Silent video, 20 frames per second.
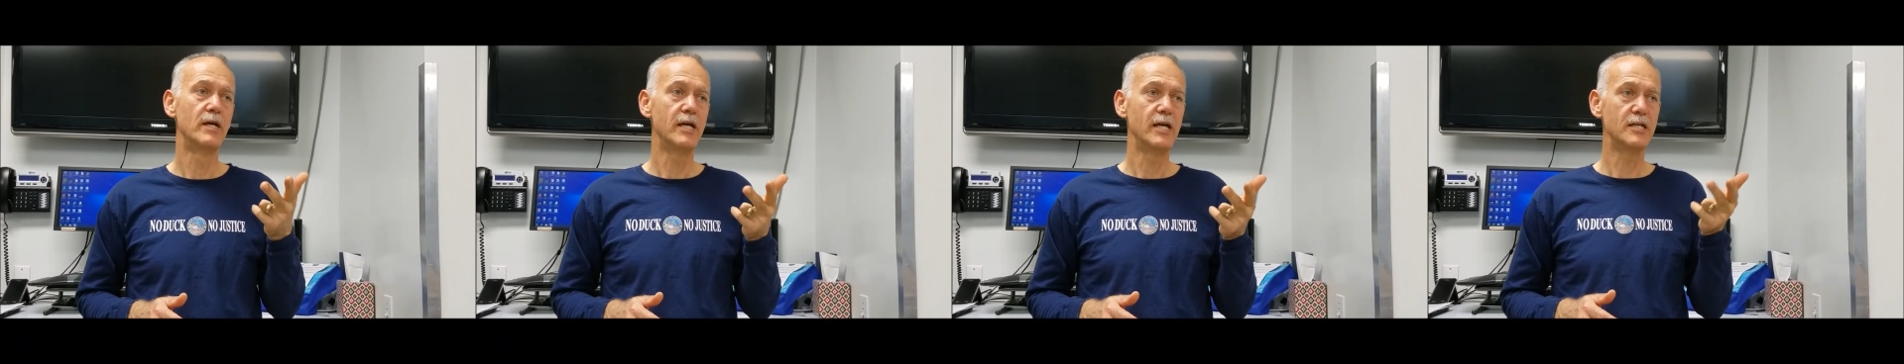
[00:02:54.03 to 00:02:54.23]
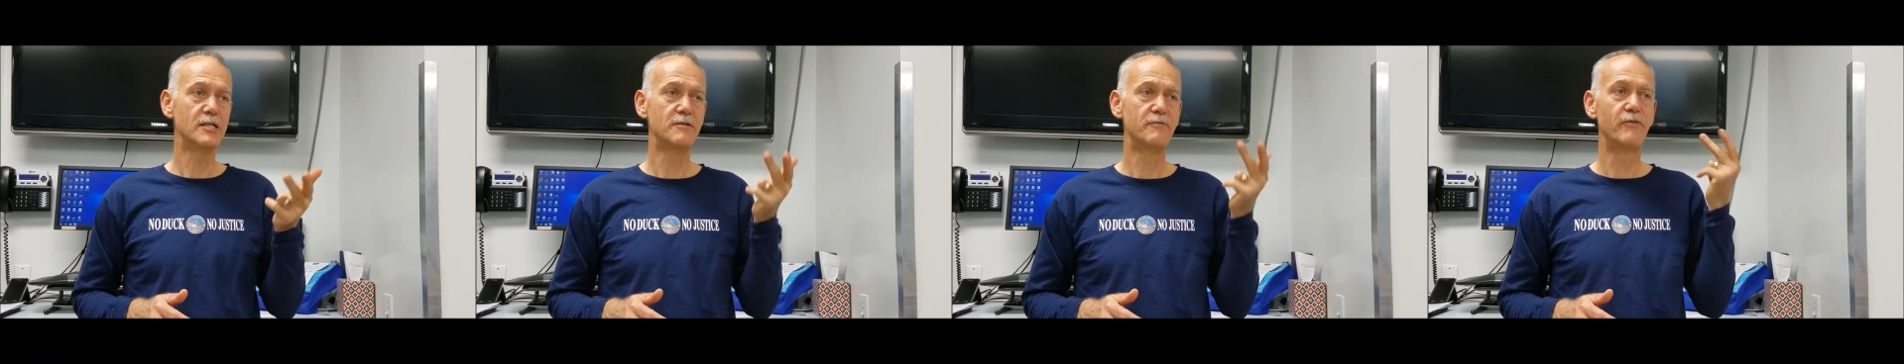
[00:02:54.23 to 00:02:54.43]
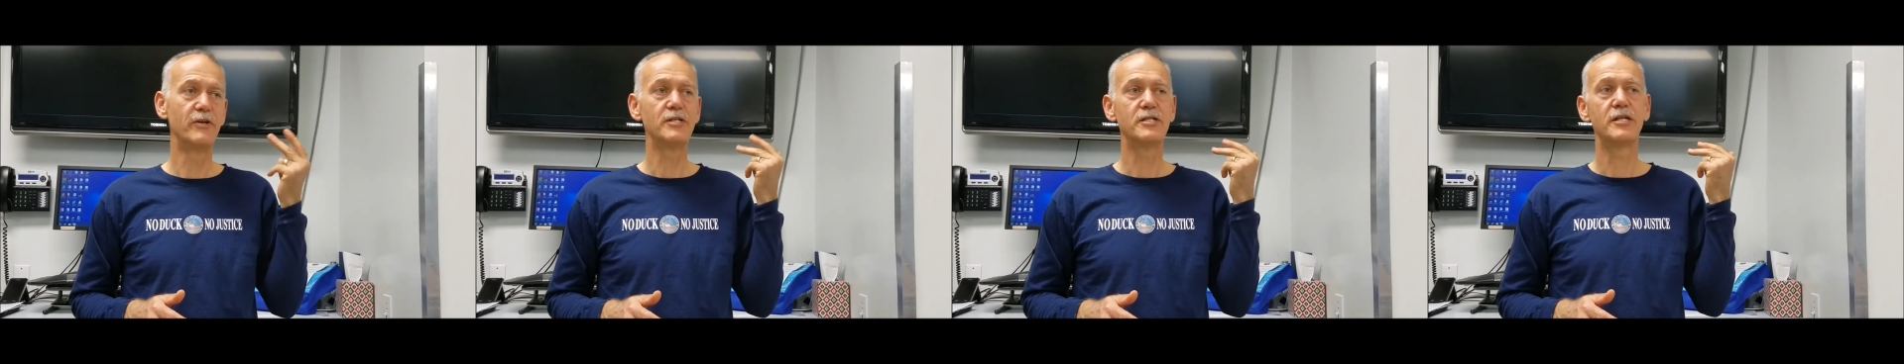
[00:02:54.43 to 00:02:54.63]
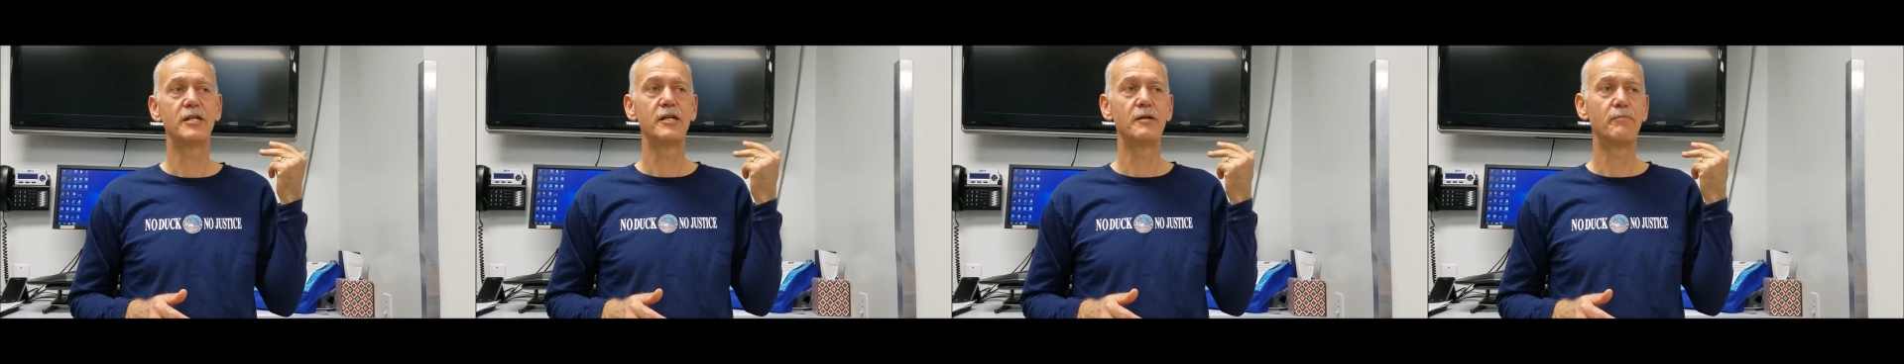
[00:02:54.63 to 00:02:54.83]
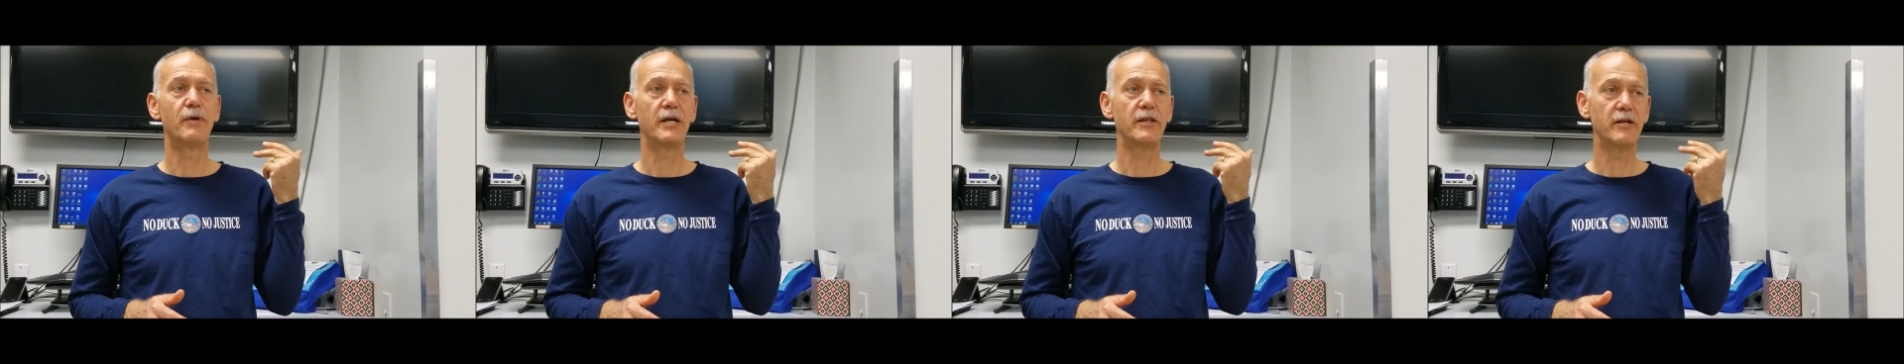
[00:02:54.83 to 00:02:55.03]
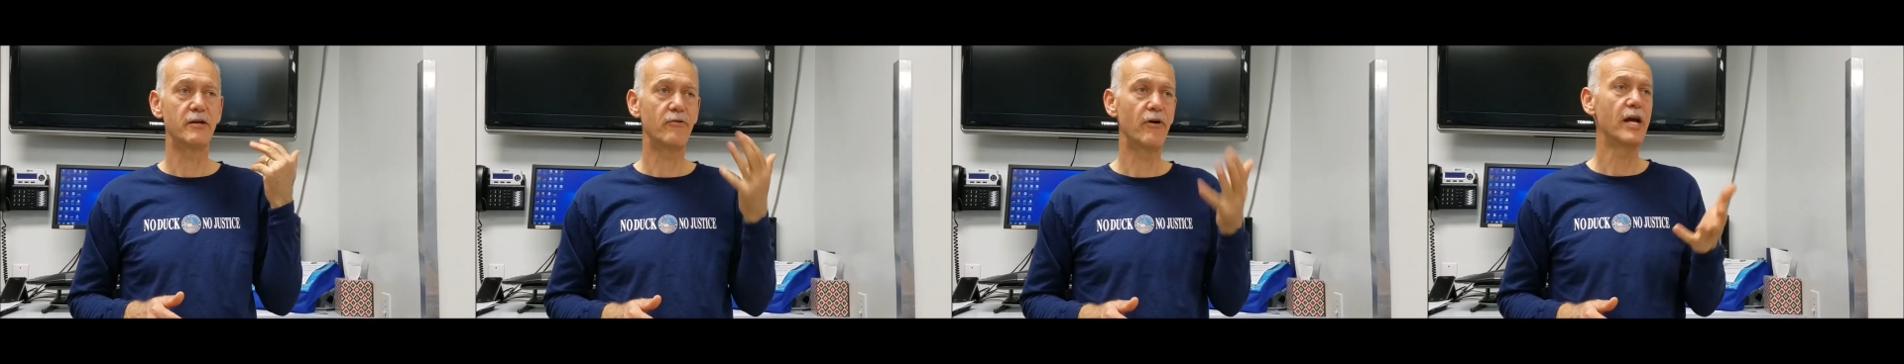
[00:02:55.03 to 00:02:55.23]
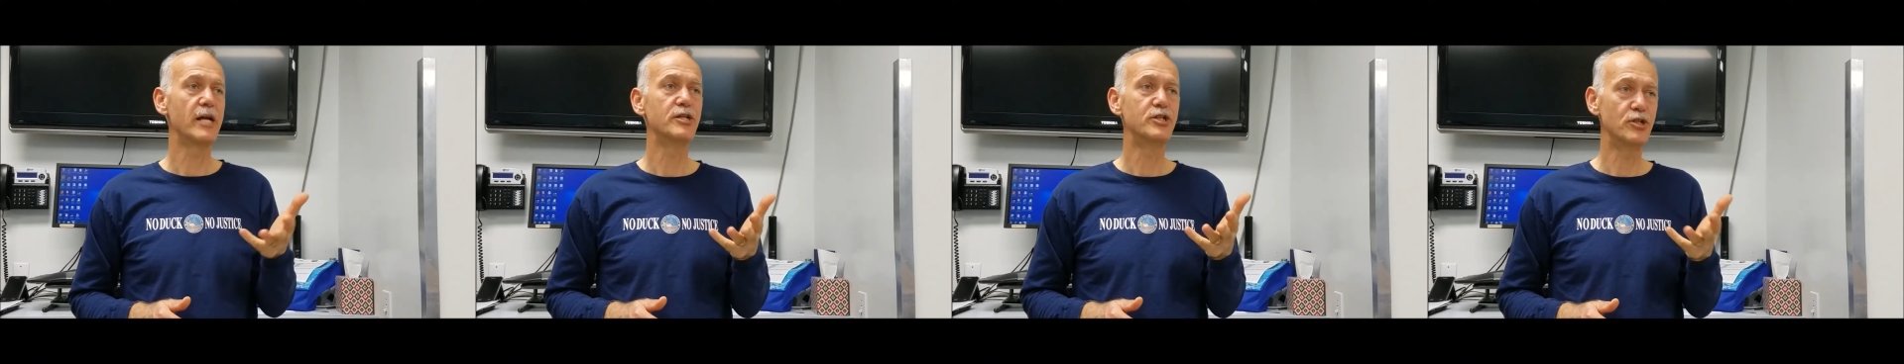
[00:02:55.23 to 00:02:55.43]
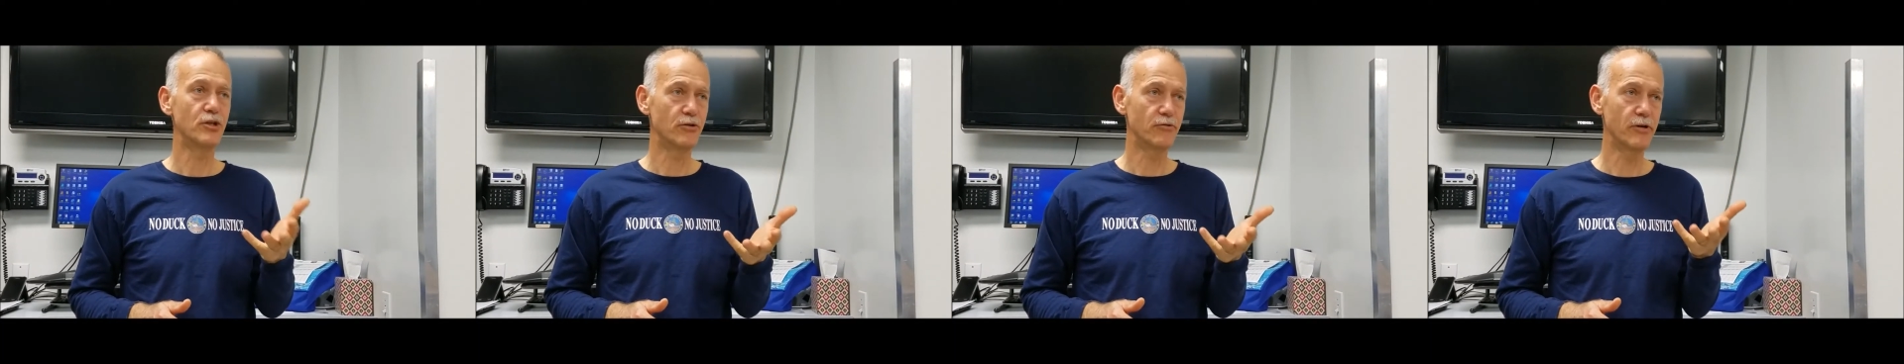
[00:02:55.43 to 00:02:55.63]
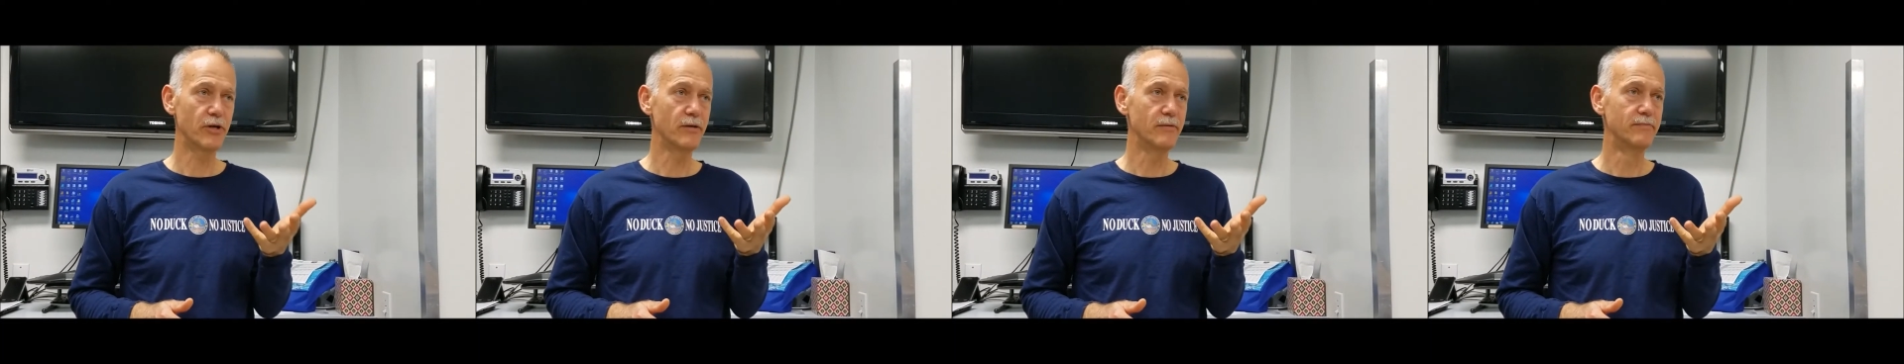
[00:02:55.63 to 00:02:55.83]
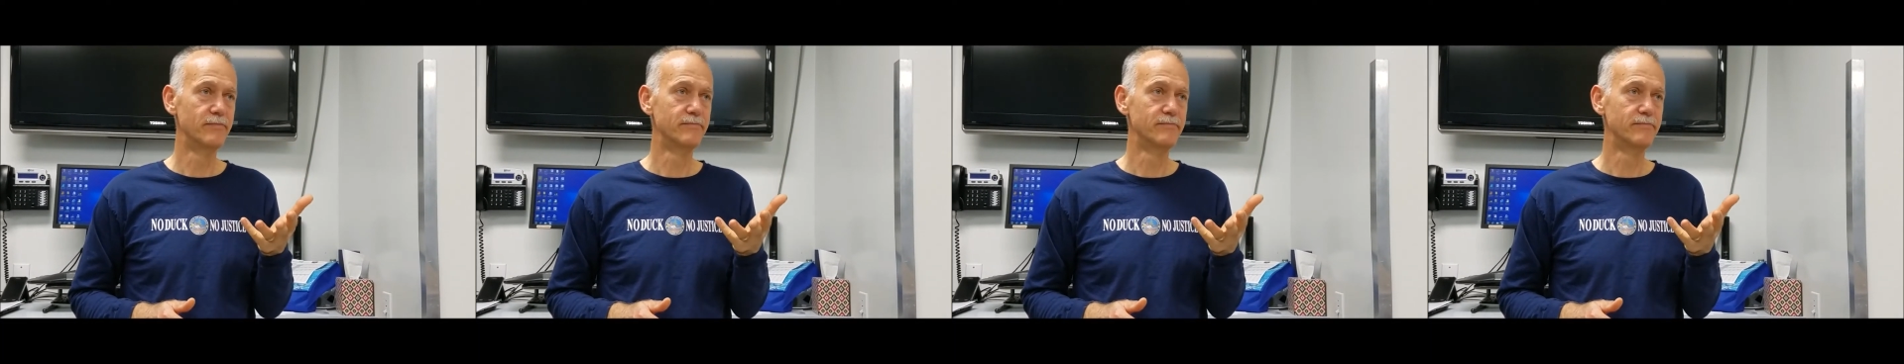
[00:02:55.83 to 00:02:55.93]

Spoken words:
is visited by the grandchildren,